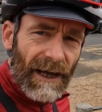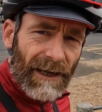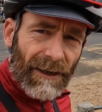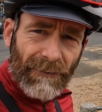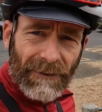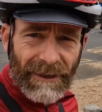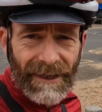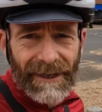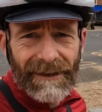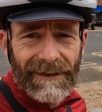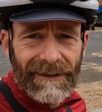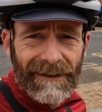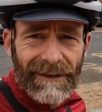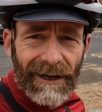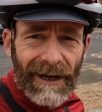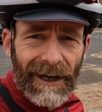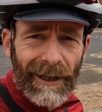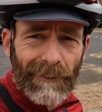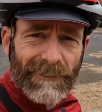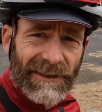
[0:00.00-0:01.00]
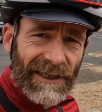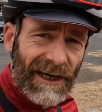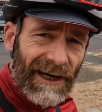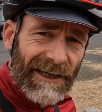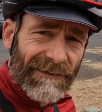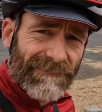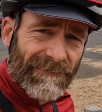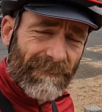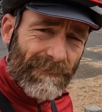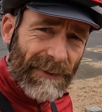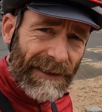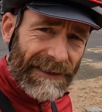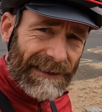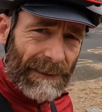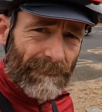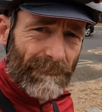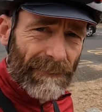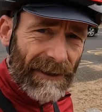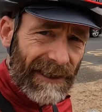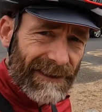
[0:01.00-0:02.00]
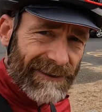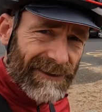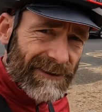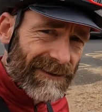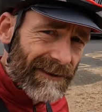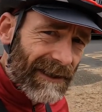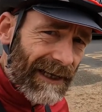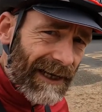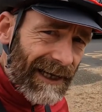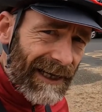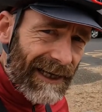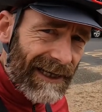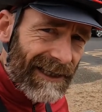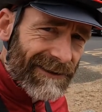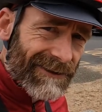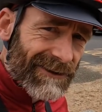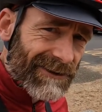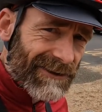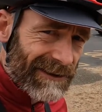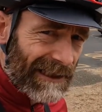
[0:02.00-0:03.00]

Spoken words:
Hello there, I'm Guy from Peddling Past, and